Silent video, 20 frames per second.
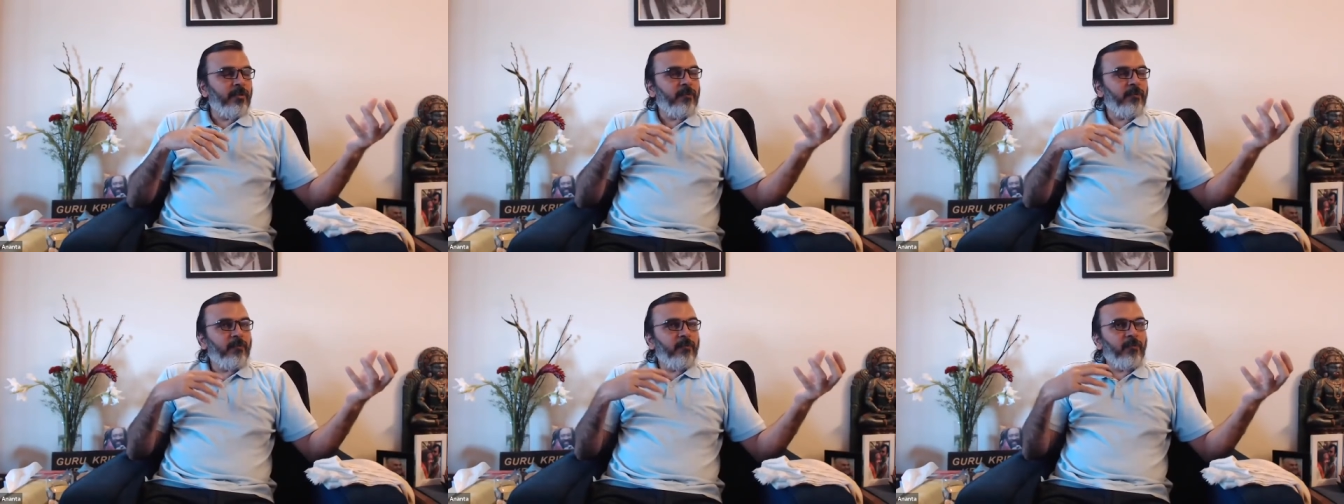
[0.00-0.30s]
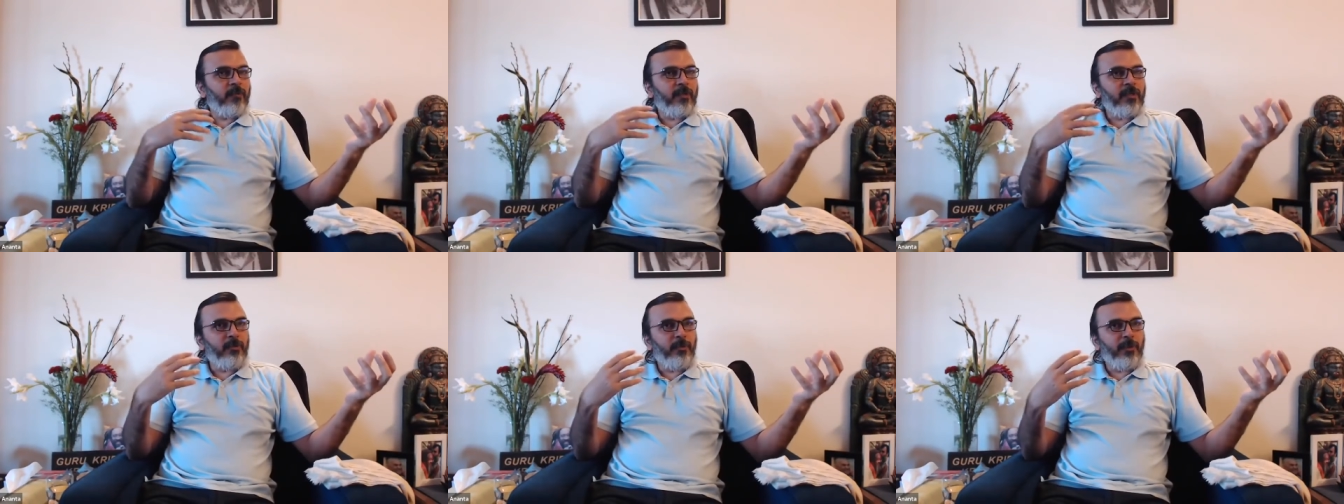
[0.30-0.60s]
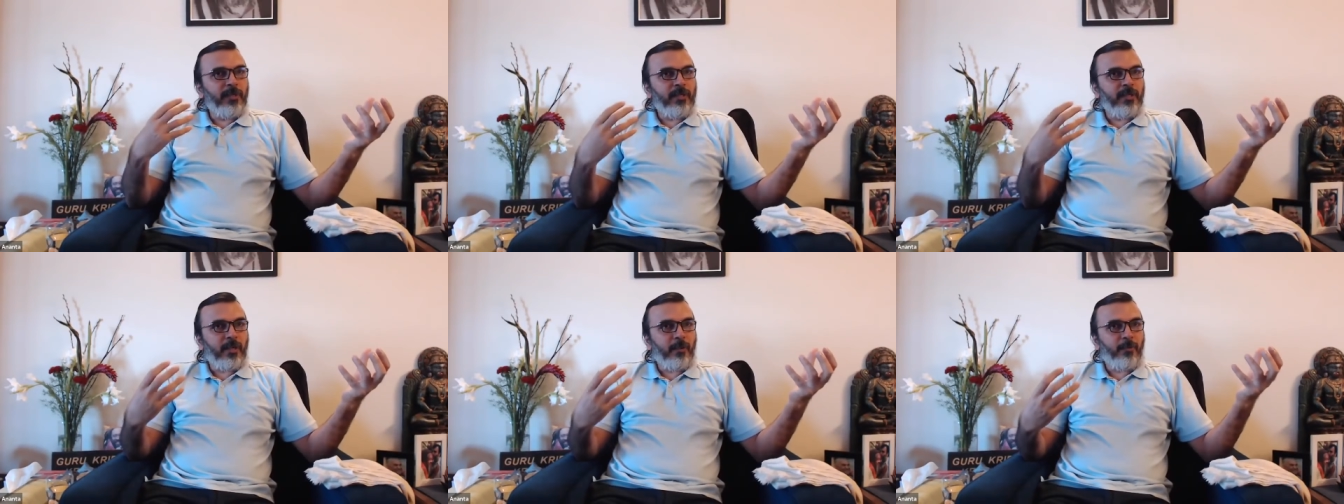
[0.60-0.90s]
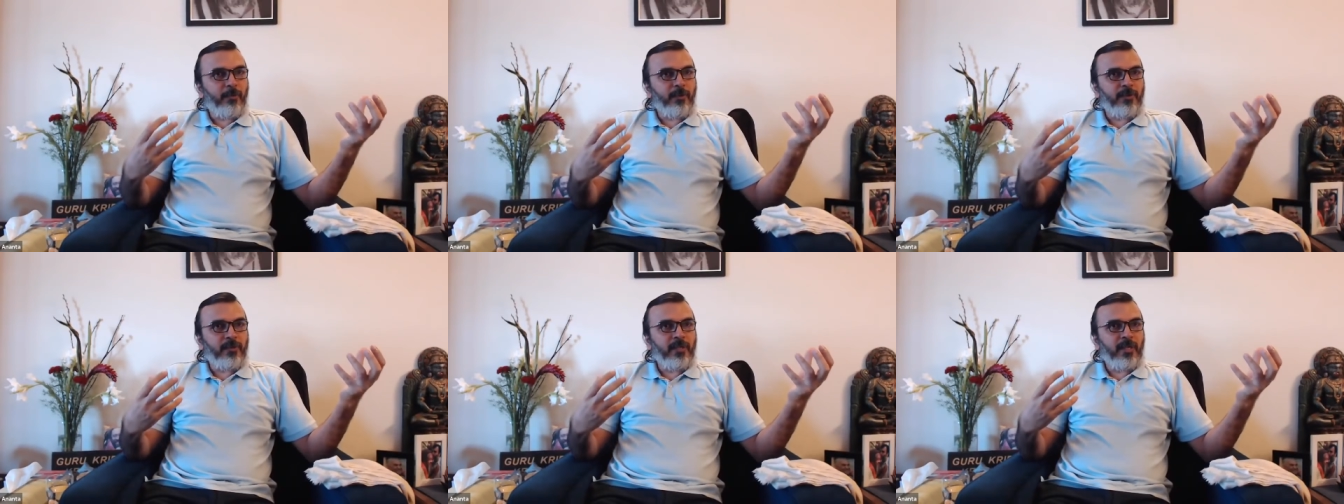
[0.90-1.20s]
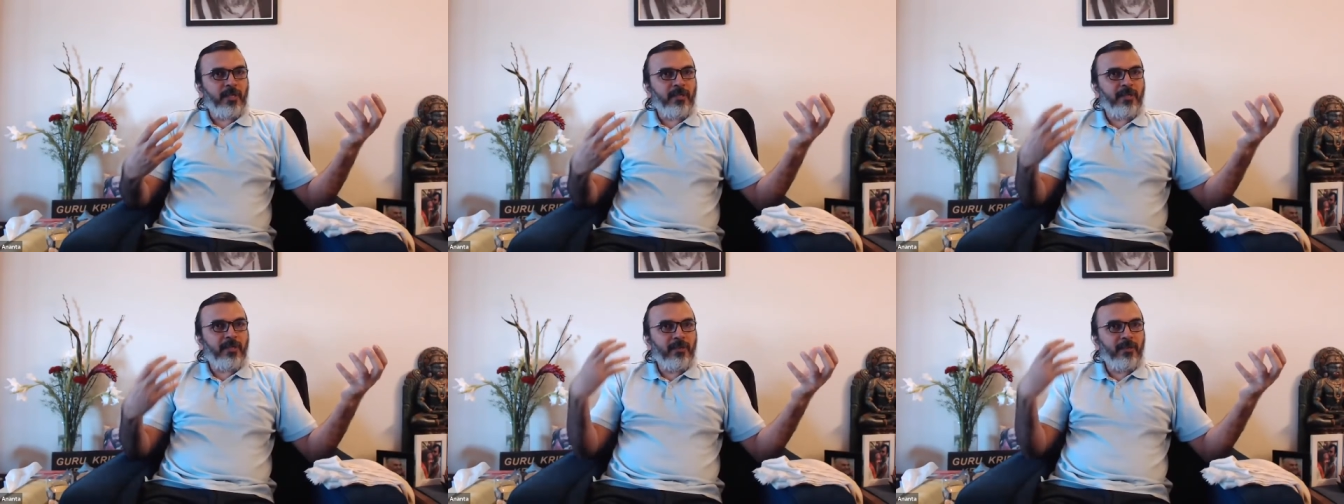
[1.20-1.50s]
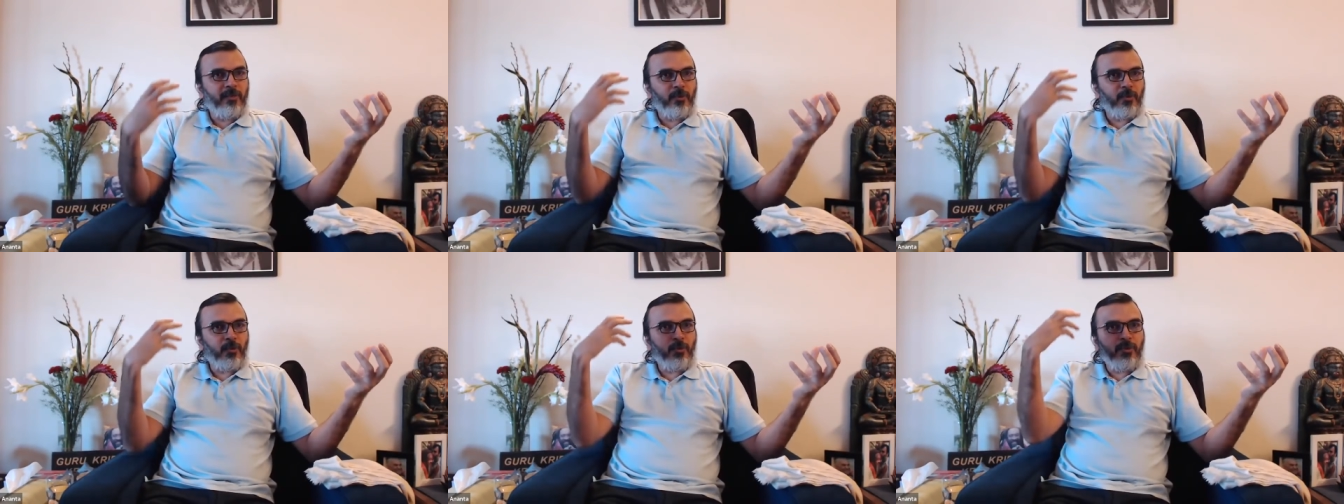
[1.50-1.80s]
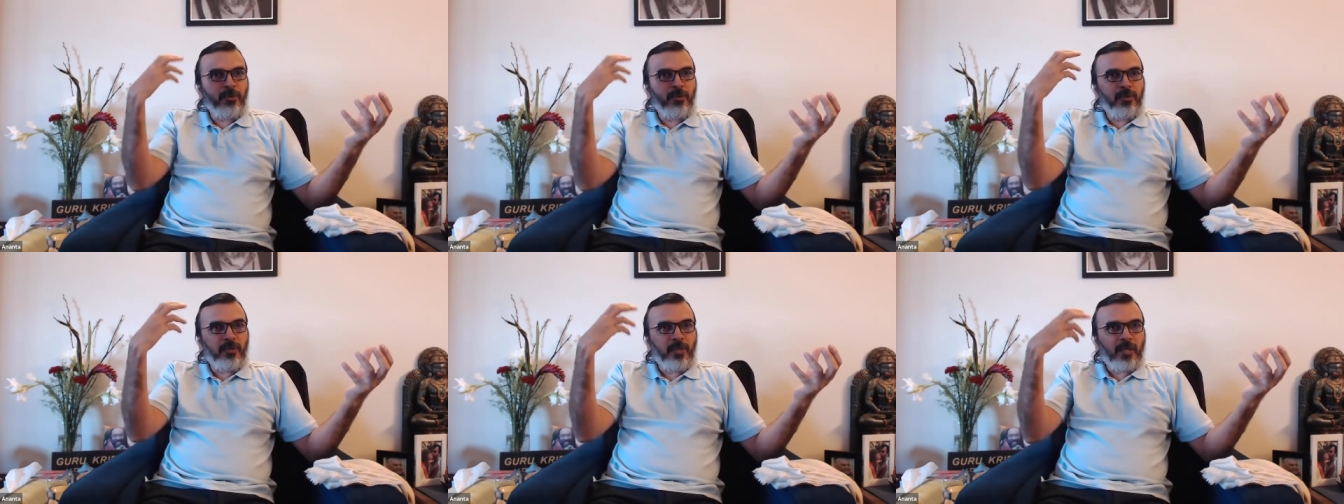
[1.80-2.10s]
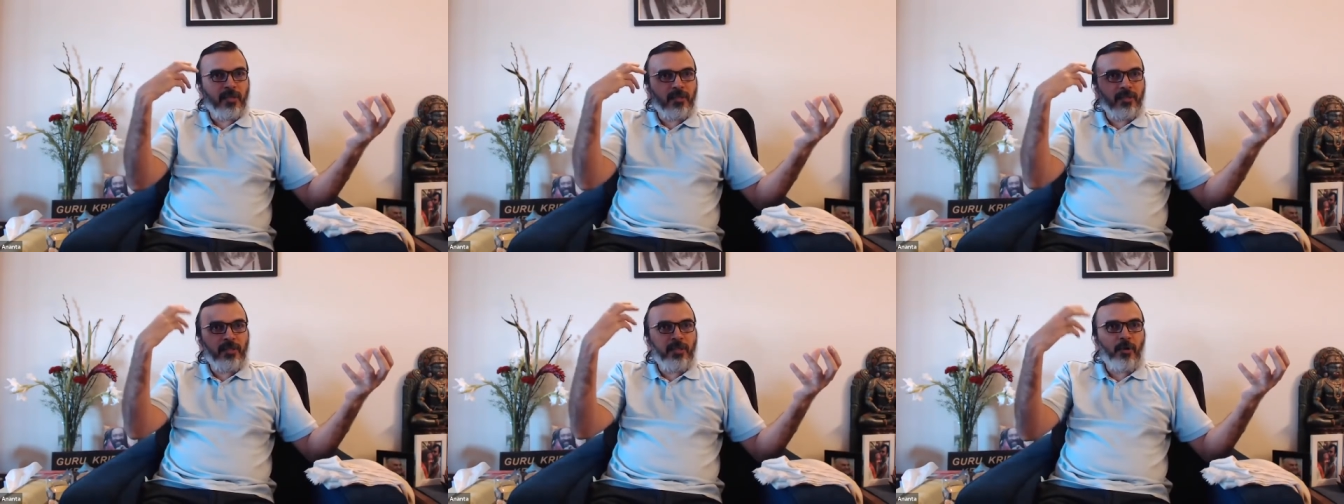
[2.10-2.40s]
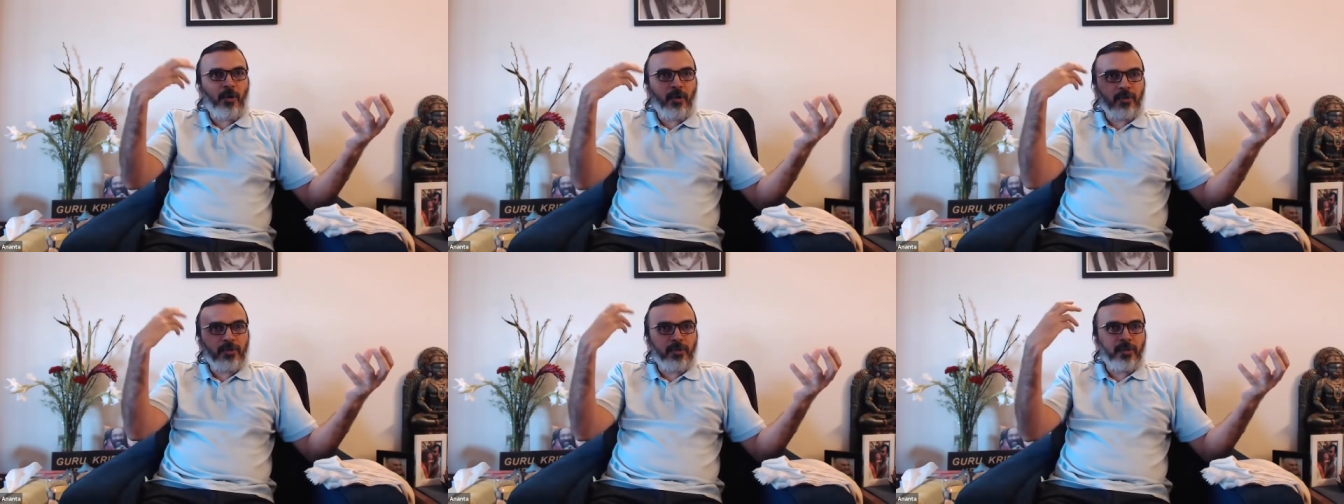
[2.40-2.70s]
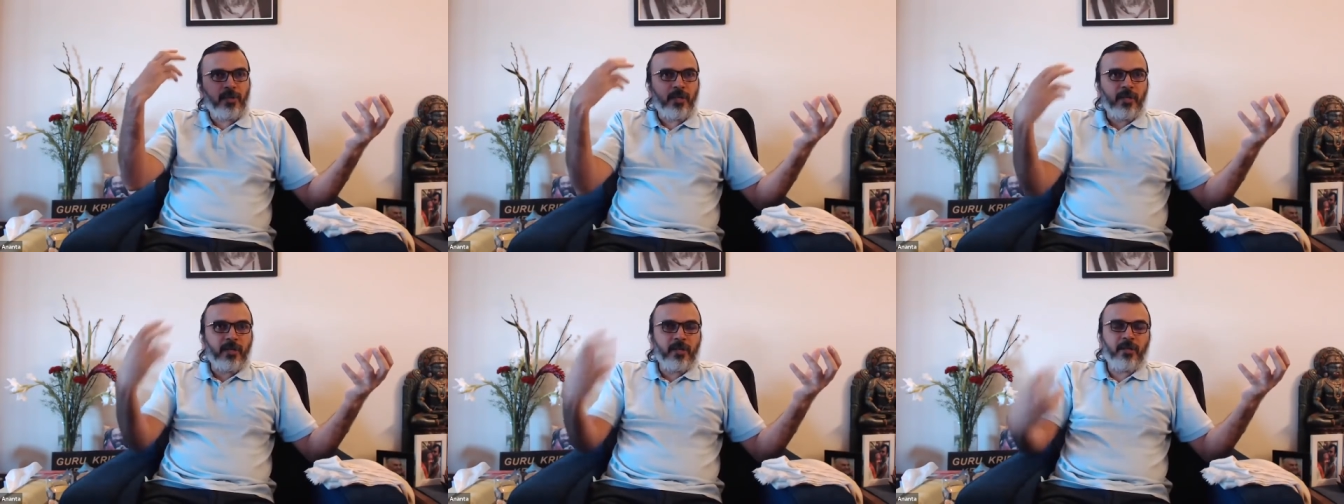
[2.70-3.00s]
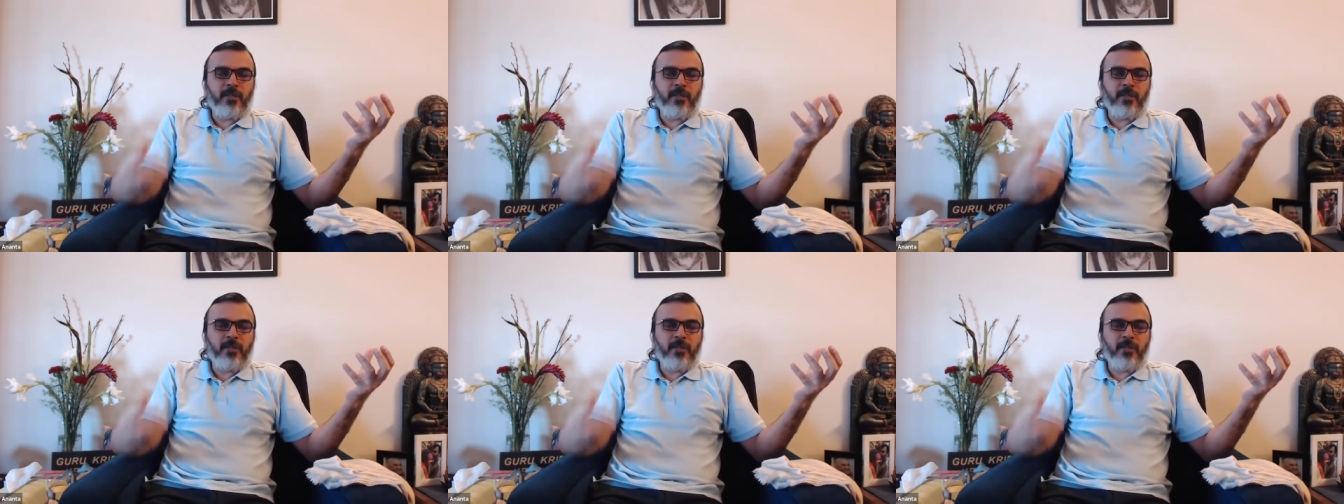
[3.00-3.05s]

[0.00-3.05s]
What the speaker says: is being represented through this energy construct.